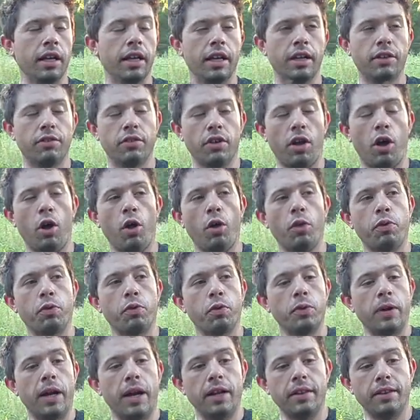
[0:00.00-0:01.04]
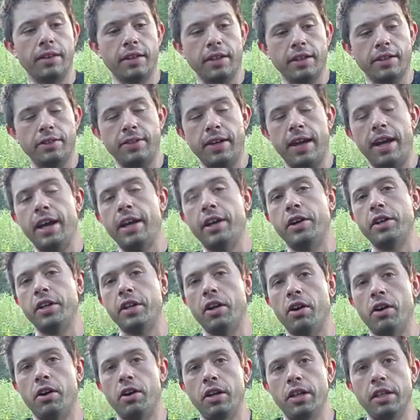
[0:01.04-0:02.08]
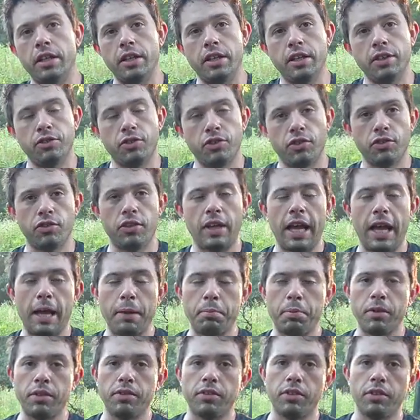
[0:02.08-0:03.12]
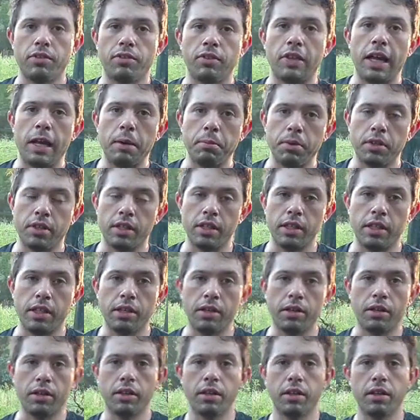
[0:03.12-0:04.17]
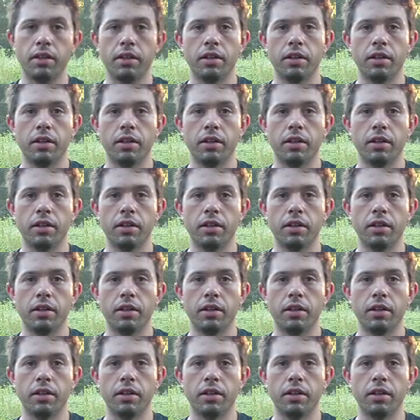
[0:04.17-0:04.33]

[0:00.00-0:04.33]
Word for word: it's all throughout the entire yard, and it just happens this time of the year.